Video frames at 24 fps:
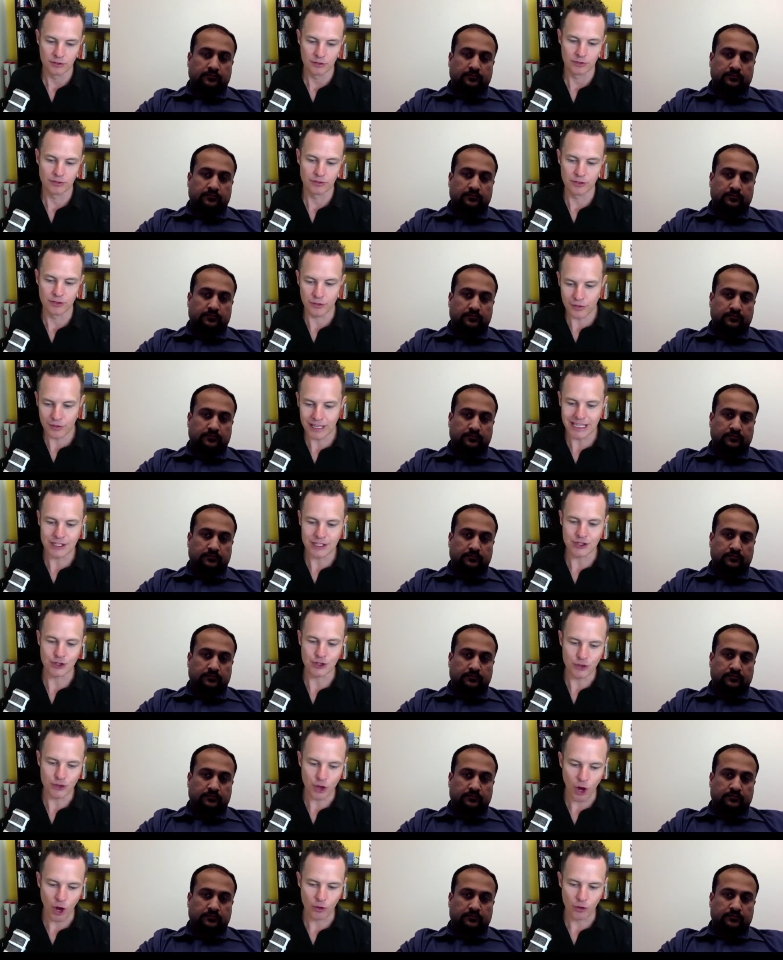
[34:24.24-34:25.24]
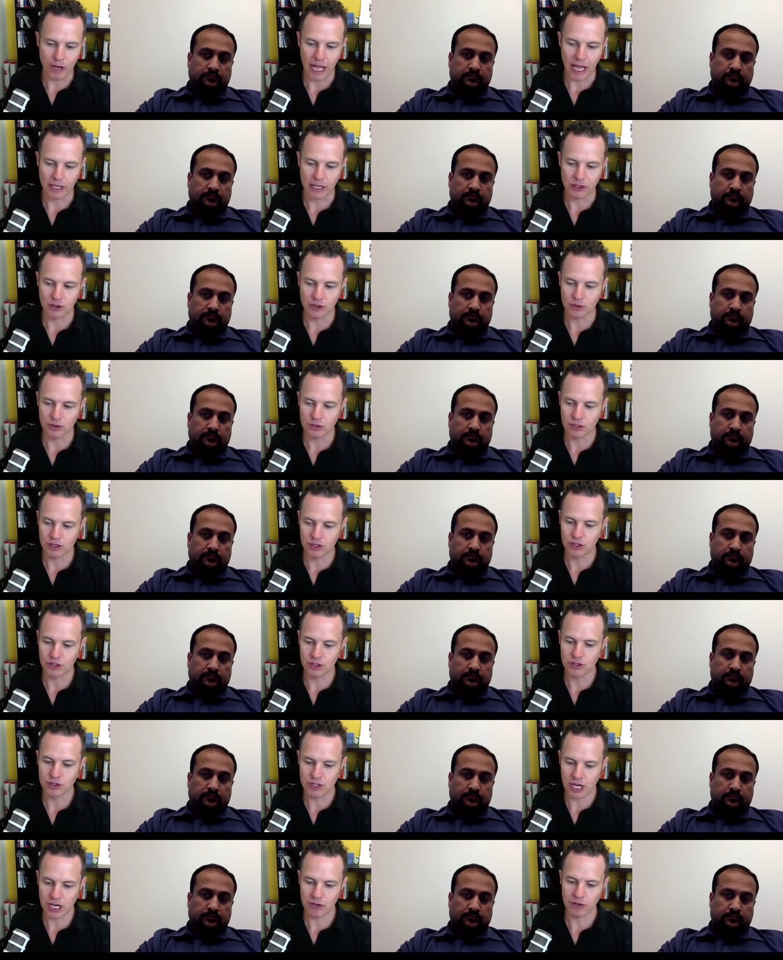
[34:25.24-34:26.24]
Speaker 1: the thing is you don't, and you,
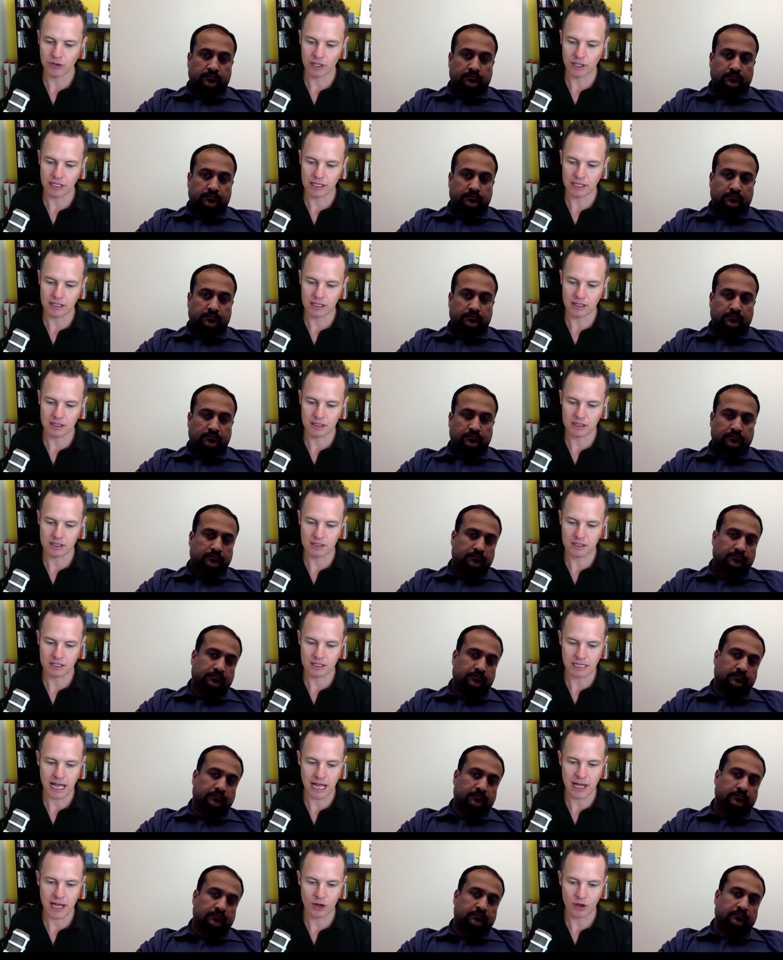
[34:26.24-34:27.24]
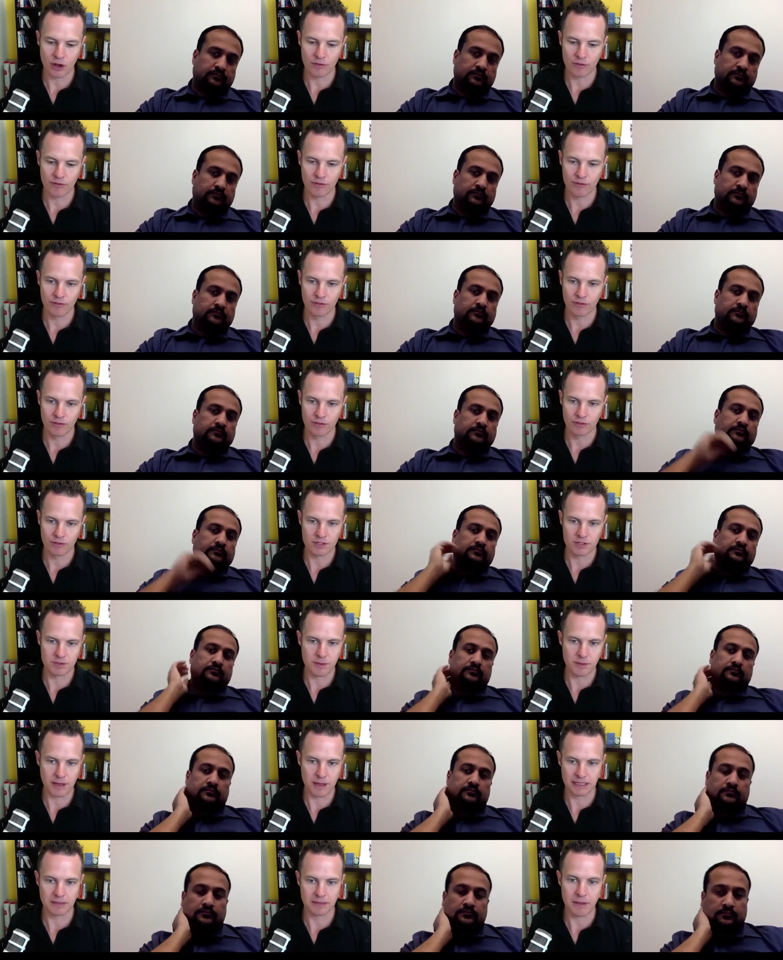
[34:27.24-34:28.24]
you generally start off
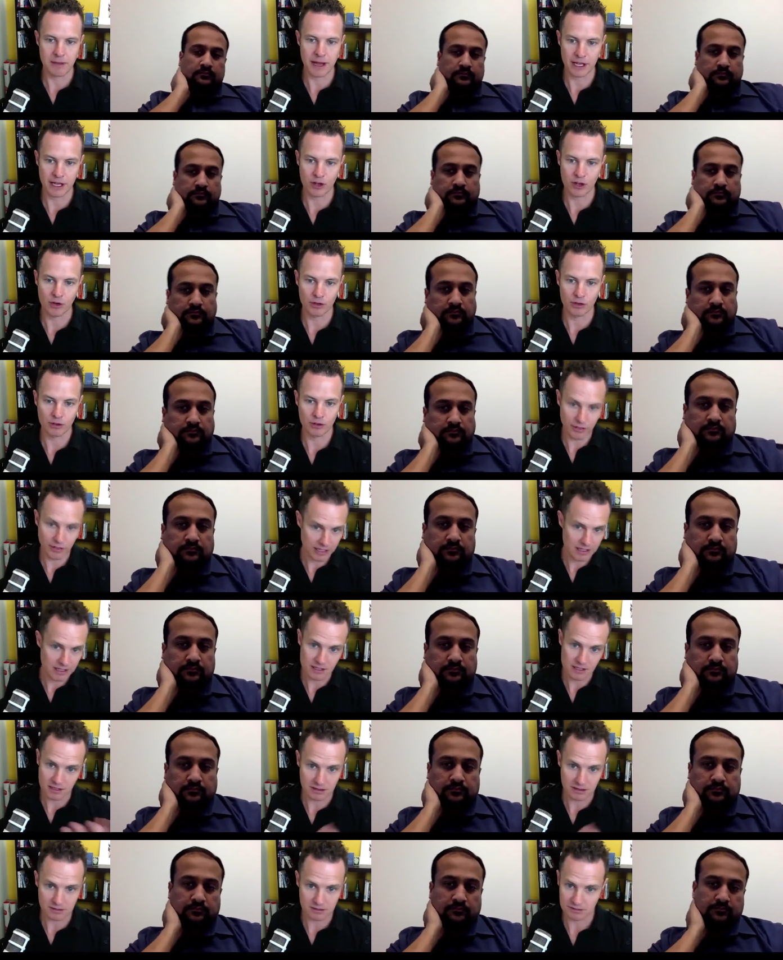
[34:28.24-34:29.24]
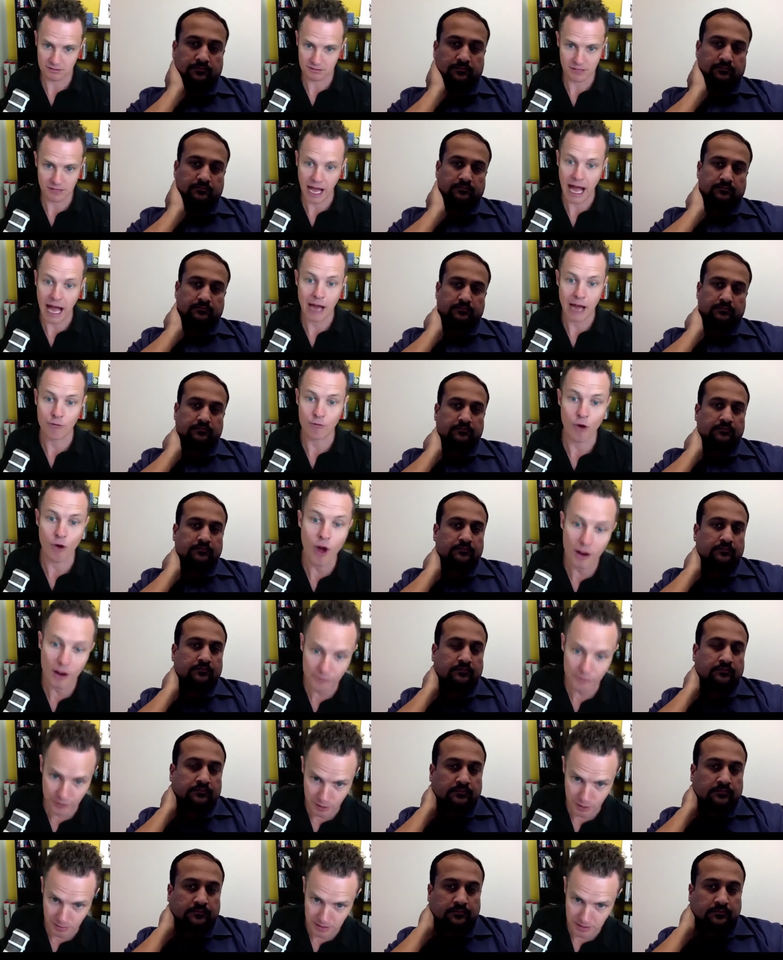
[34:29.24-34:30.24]
spending the money on things that aren't
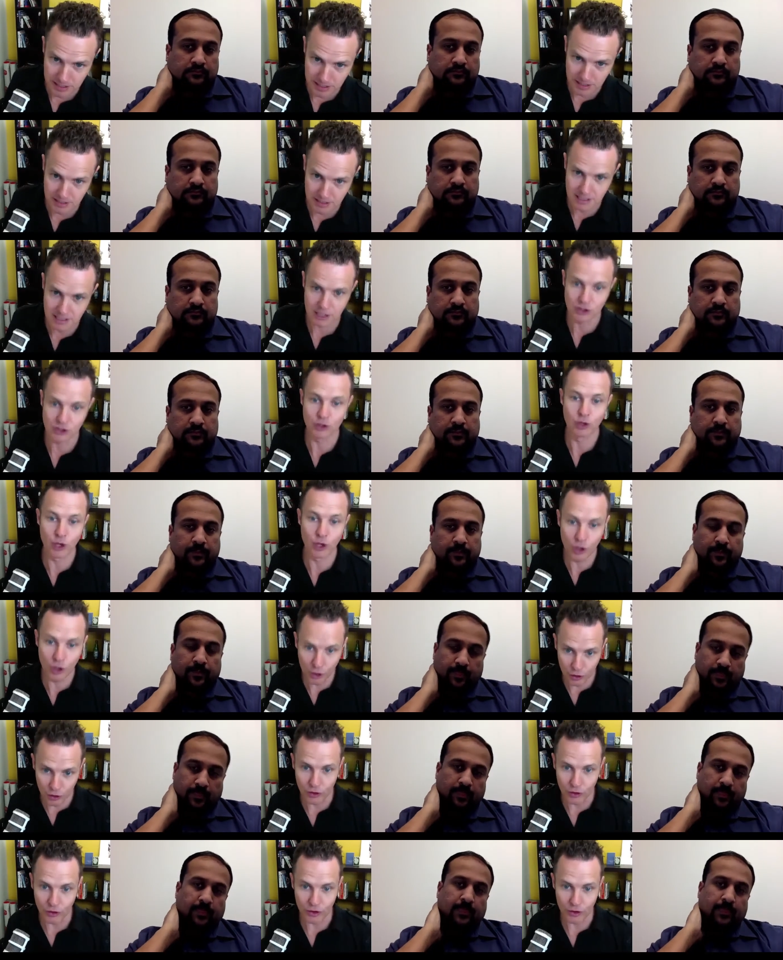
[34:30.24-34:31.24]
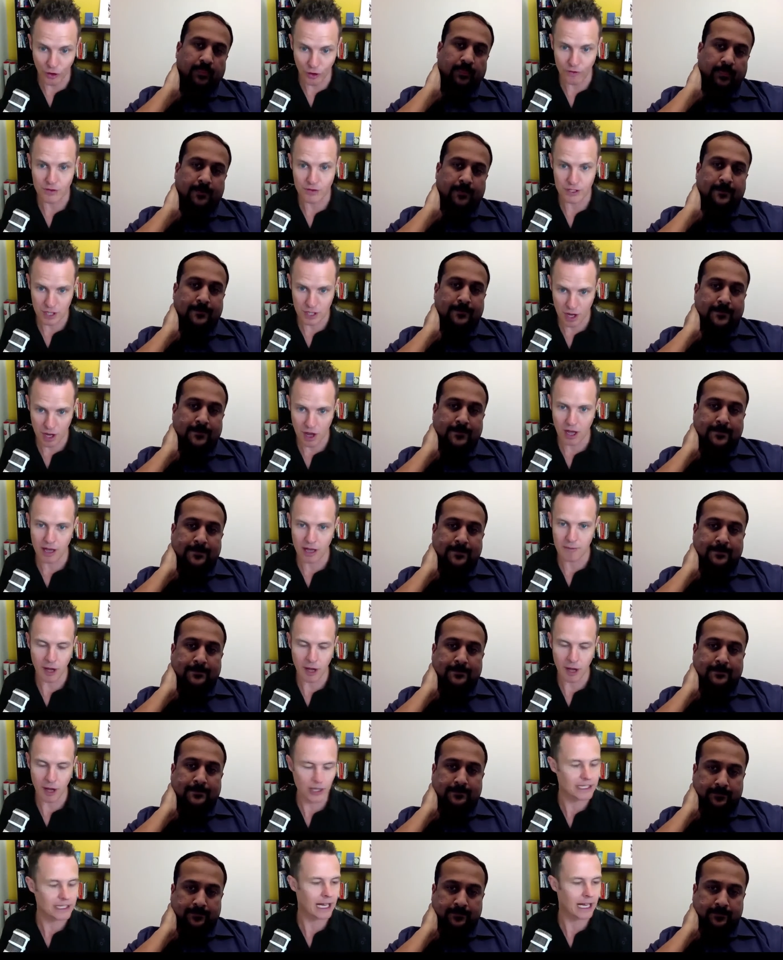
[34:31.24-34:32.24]
right for the business, and you learn over
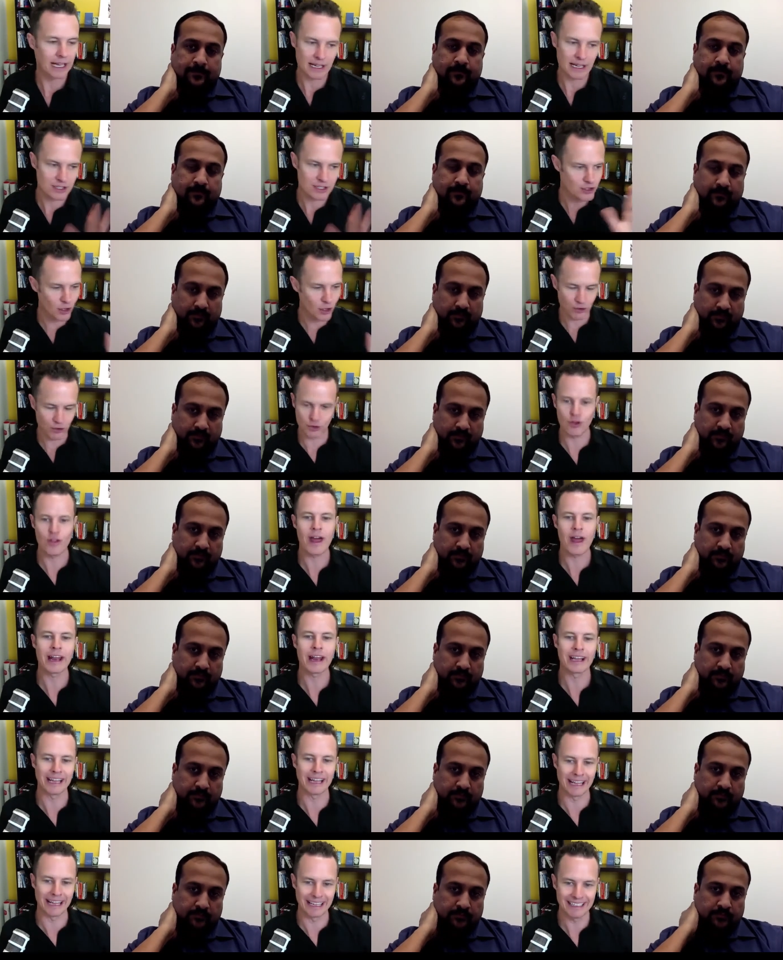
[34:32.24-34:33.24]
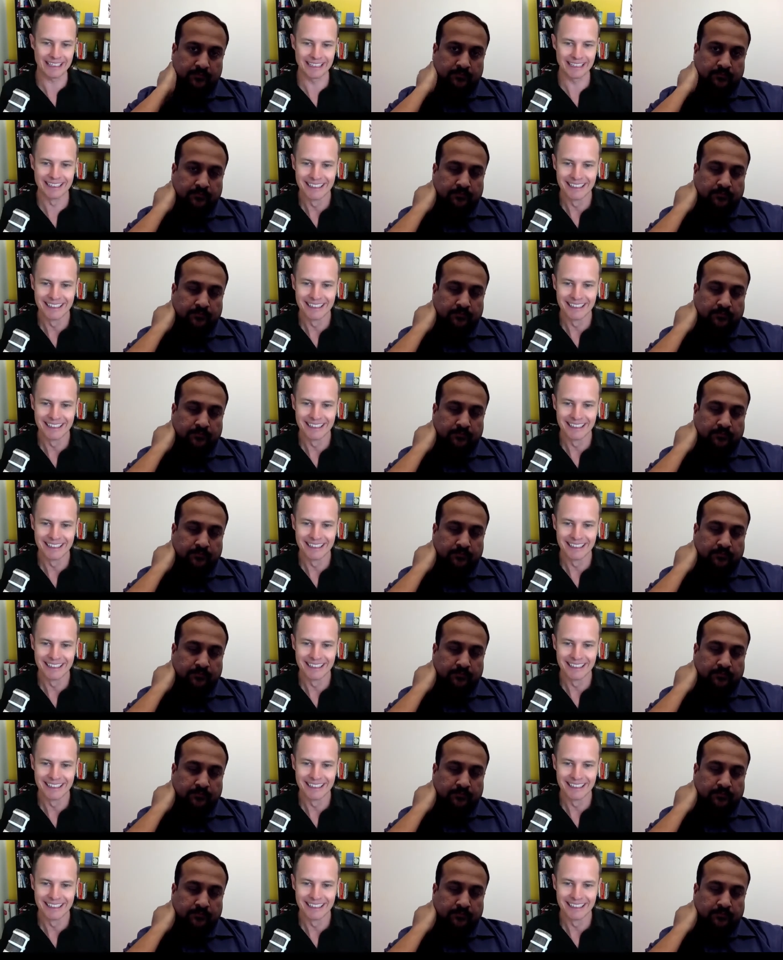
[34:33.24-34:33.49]
time, okay, let's not do that again.